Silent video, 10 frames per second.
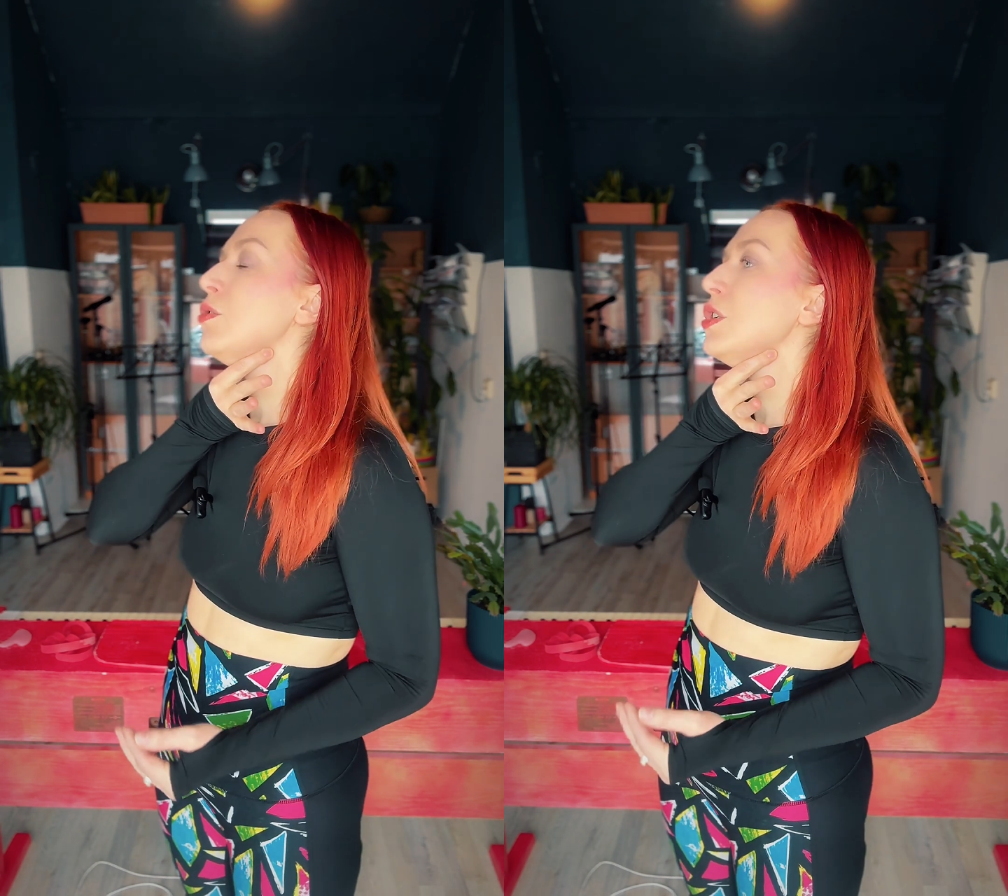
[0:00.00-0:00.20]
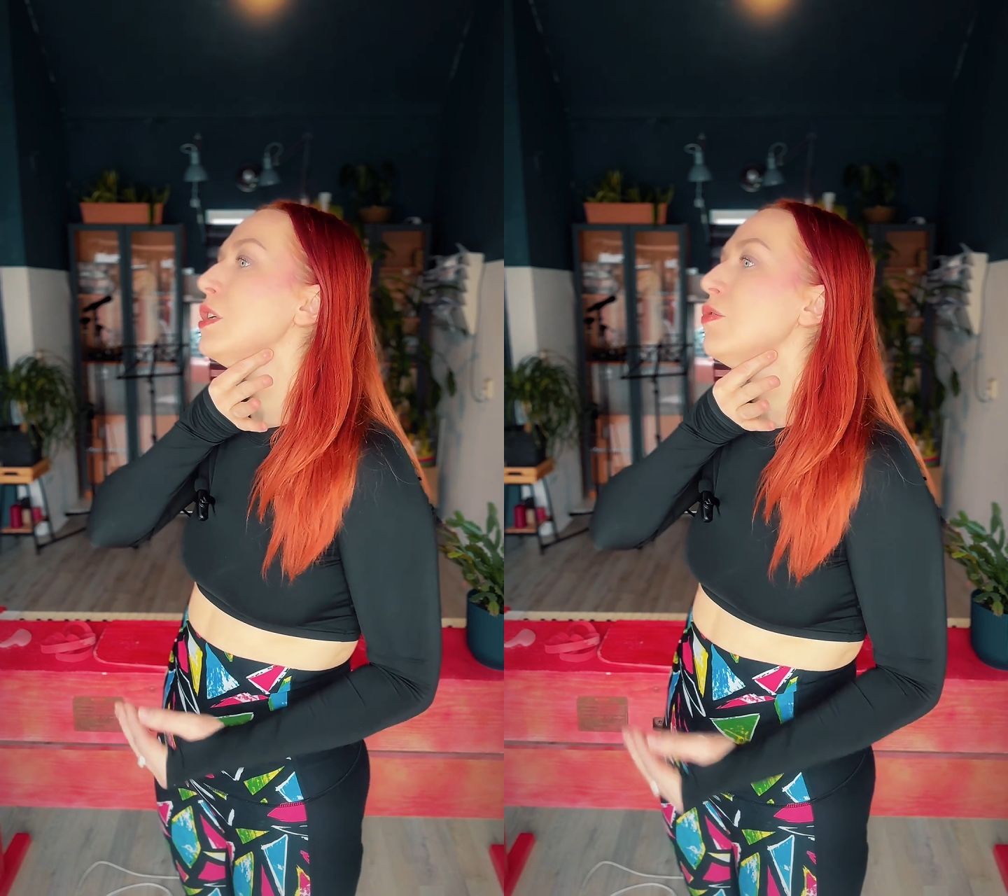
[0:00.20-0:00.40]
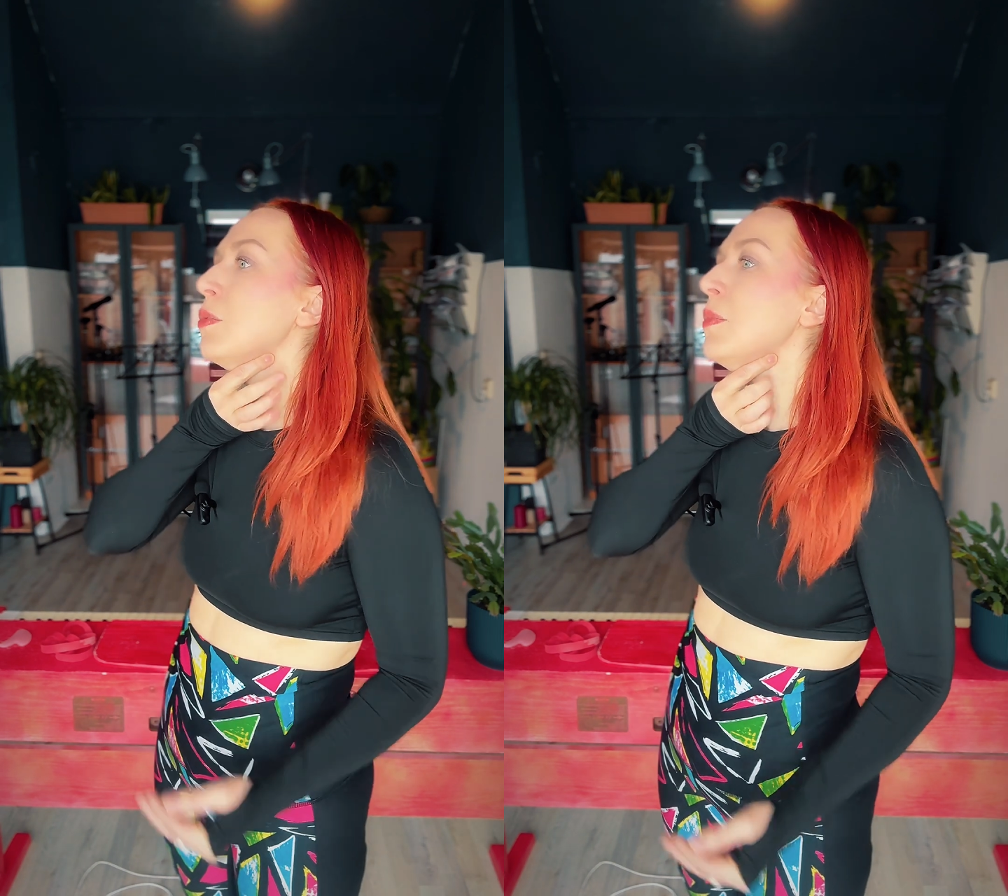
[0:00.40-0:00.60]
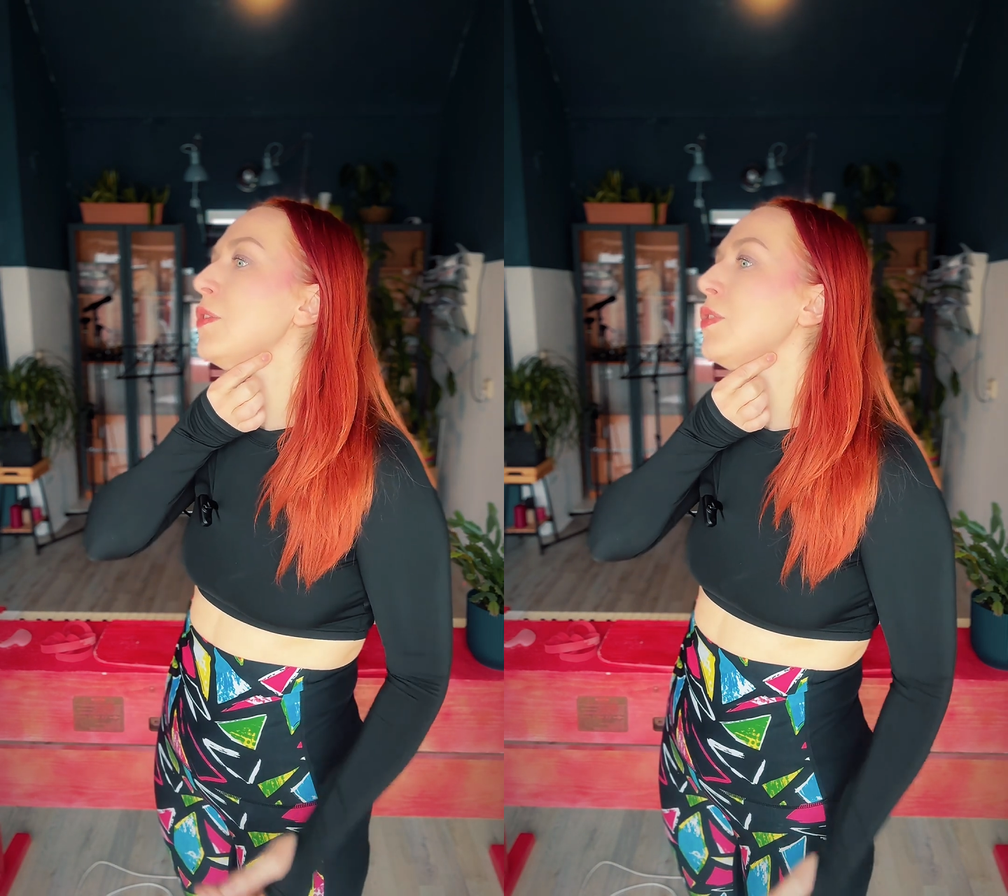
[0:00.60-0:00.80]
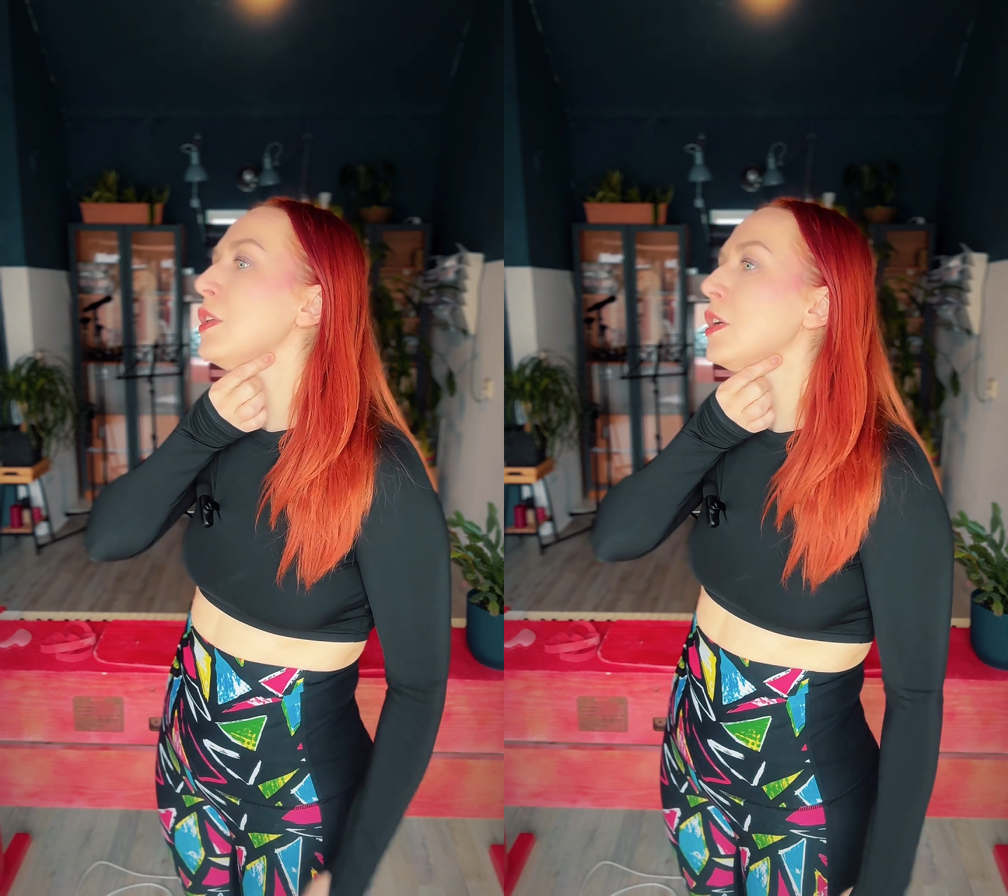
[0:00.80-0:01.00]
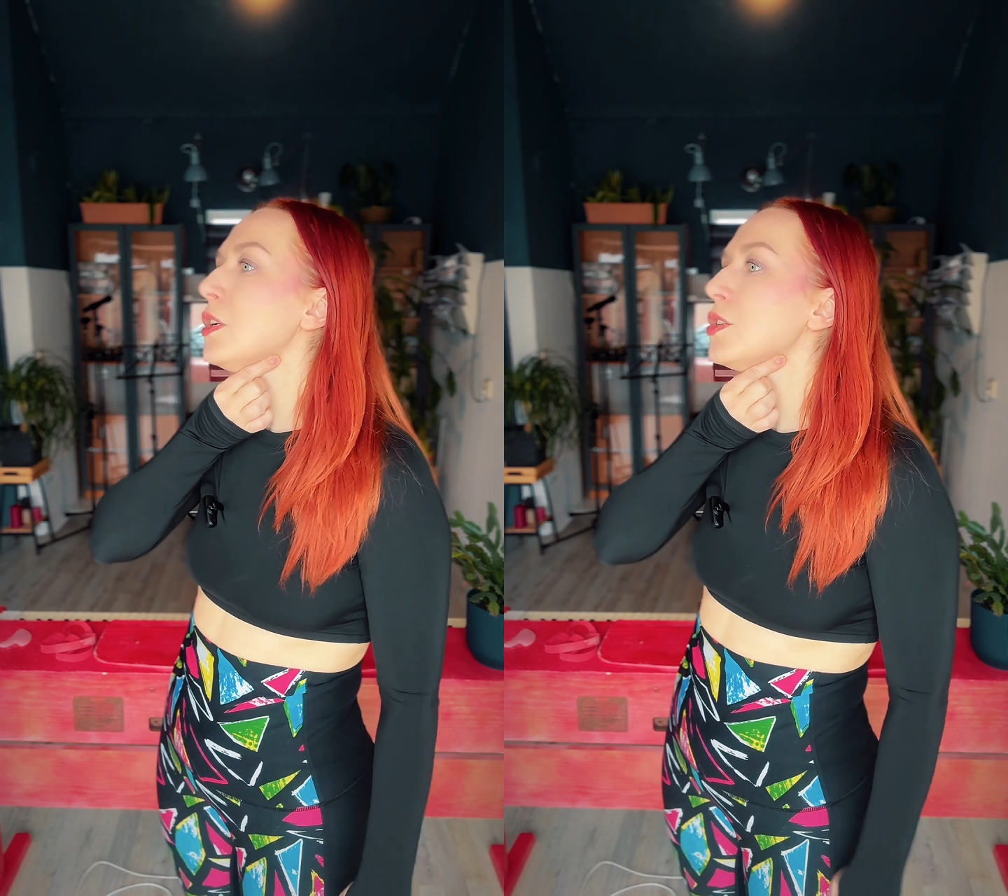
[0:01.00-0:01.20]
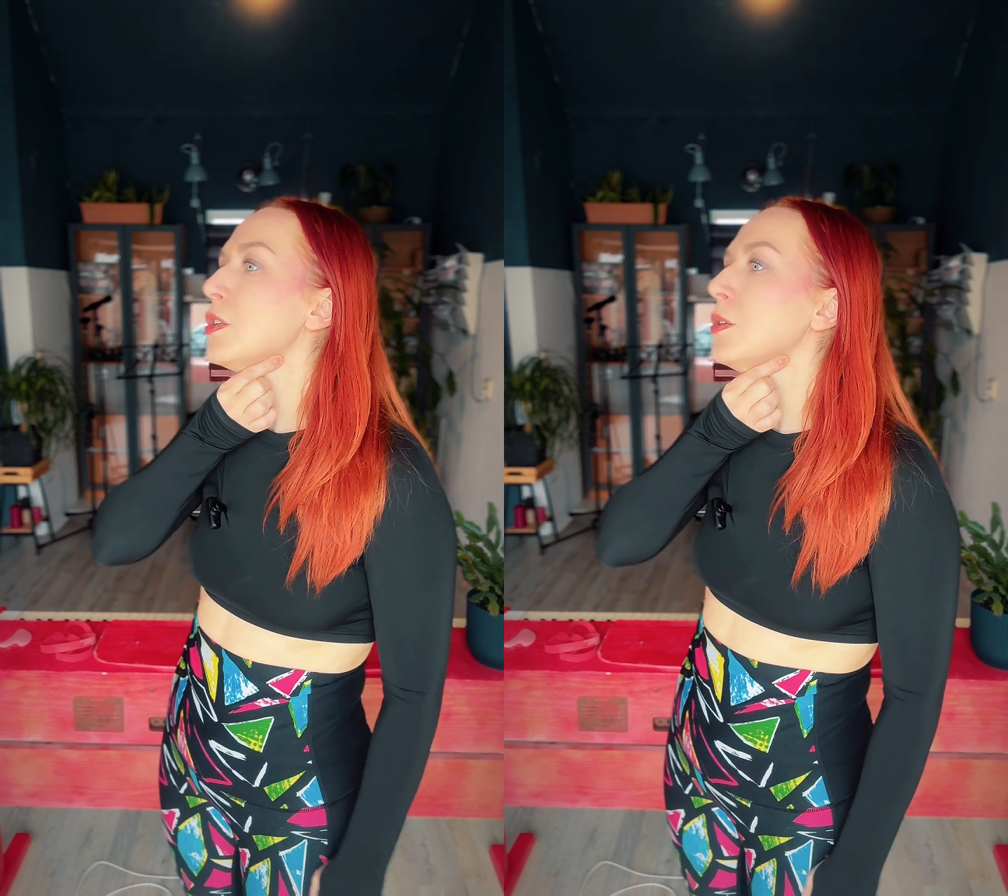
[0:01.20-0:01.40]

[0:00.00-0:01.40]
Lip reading: you see from my fingers?